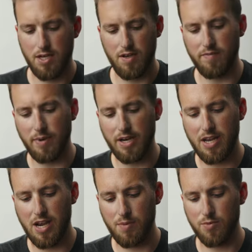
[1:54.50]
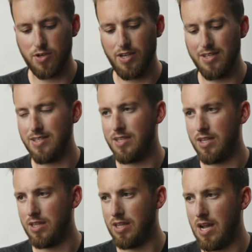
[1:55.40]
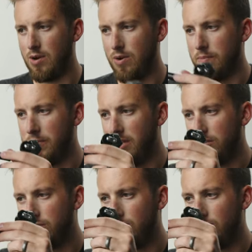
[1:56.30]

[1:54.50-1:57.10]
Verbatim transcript: of my camera isn't allowing me